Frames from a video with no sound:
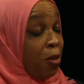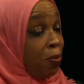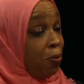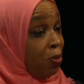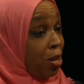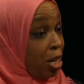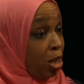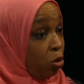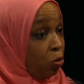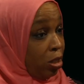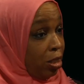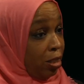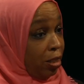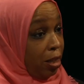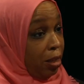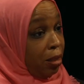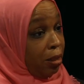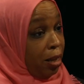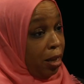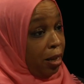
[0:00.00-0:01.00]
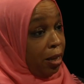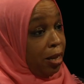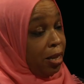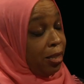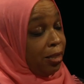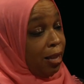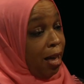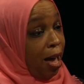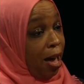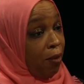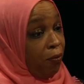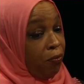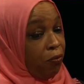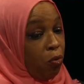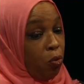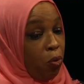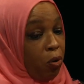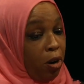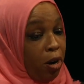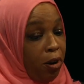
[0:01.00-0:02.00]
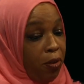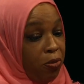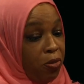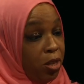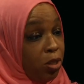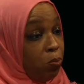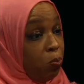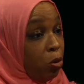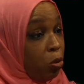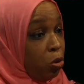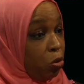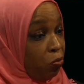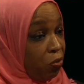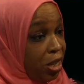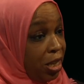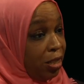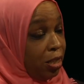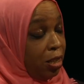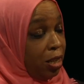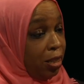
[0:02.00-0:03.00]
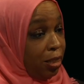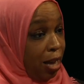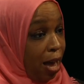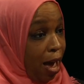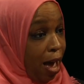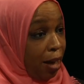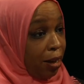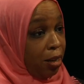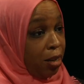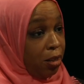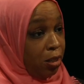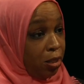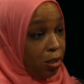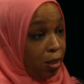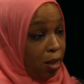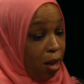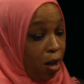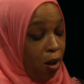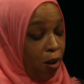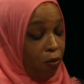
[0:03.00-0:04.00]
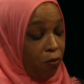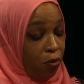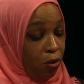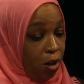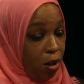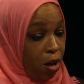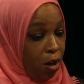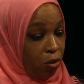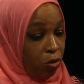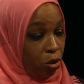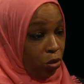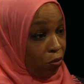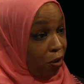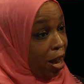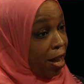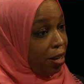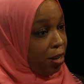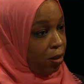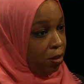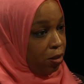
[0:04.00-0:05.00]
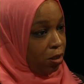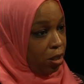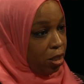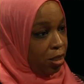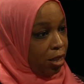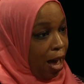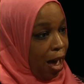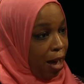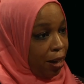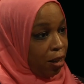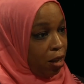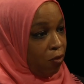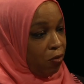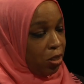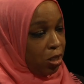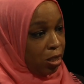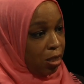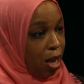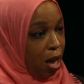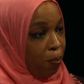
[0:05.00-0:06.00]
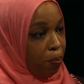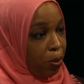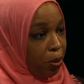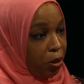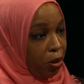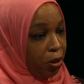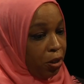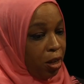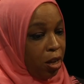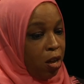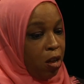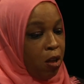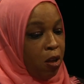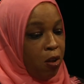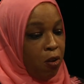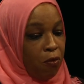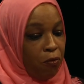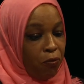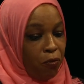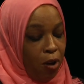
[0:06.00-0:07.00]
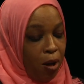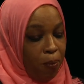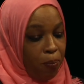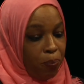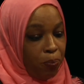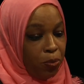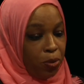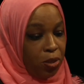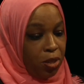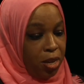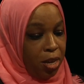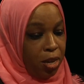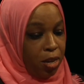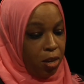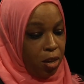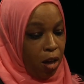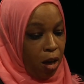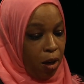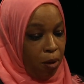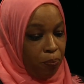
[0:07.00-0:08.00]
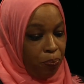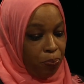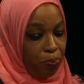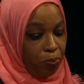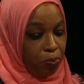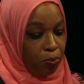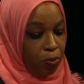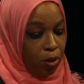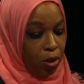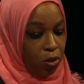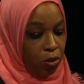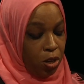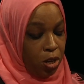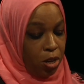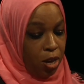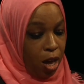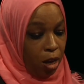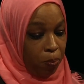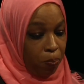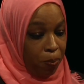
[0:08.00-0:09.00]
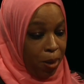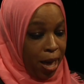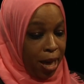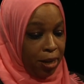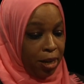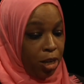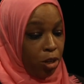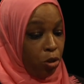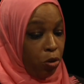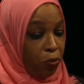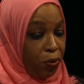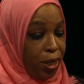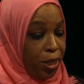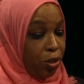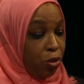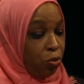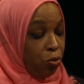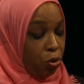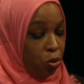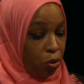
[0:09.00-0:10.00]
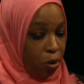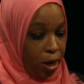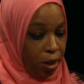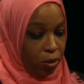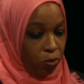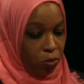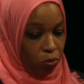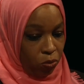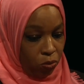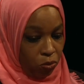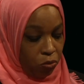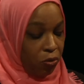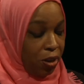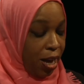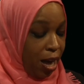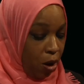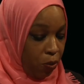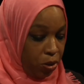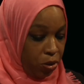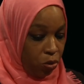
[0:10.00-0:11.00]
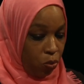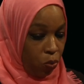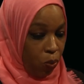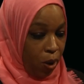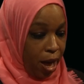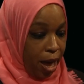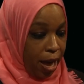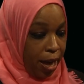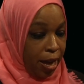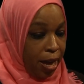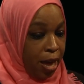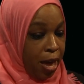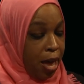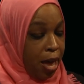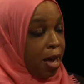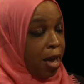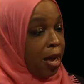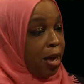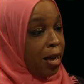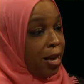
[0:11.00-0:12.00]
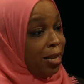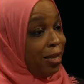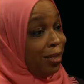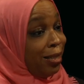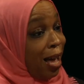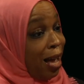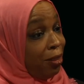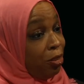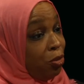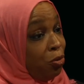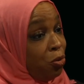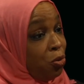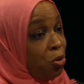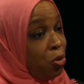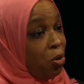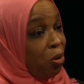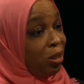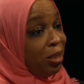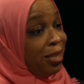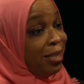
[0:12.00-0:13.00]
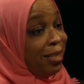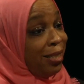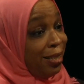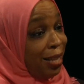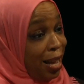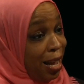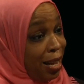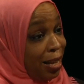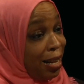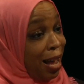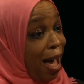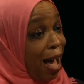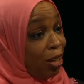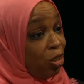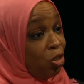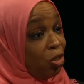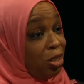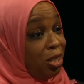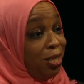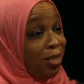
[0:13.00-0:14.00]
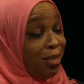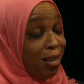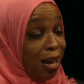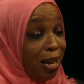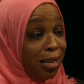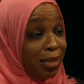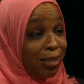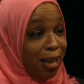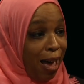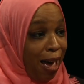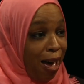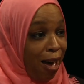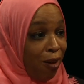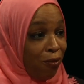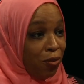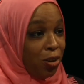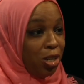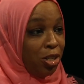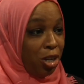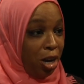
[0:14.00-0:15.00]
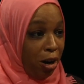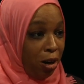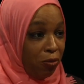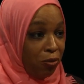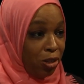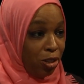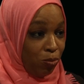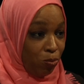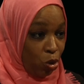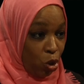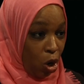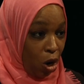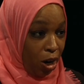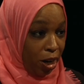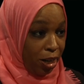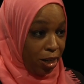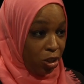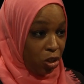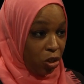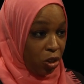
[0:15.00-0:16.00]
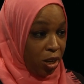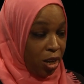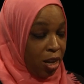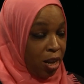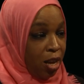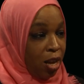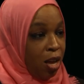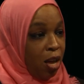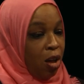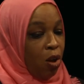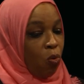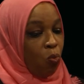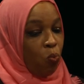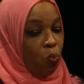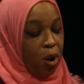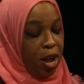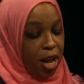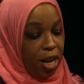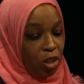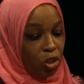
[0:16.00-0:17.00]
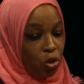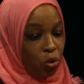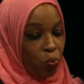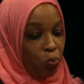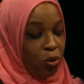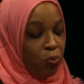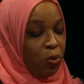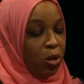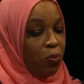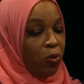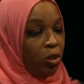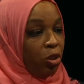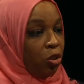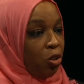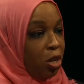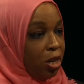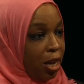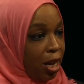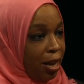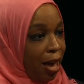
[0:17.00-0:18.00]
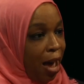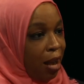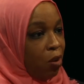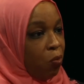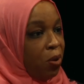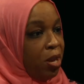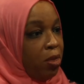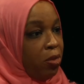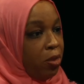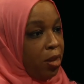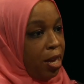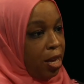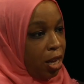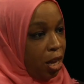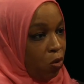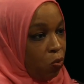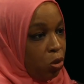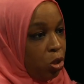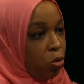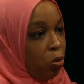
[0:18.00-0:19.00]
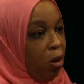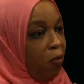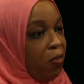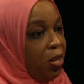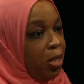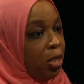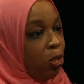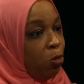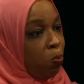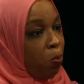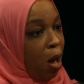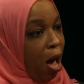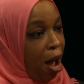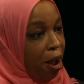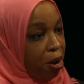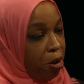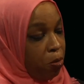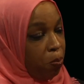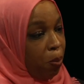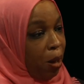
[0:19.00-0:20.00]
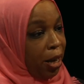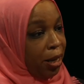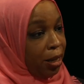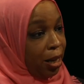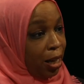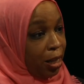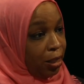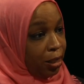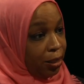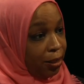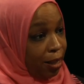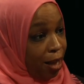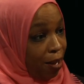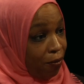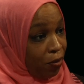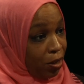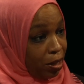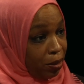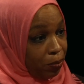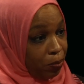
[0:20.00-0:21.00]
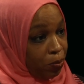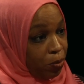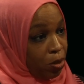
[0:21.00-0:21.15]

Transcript: The interesting thing is that for this most recent attack in Islam of a threatened attack of Islamberg mm-hmm. from the um, the young men in Greece, New York, three hours away, is that New York State actually does have a terrorism charge. Oh which when we were looking at it, we think it was sort of inspired by 9 11.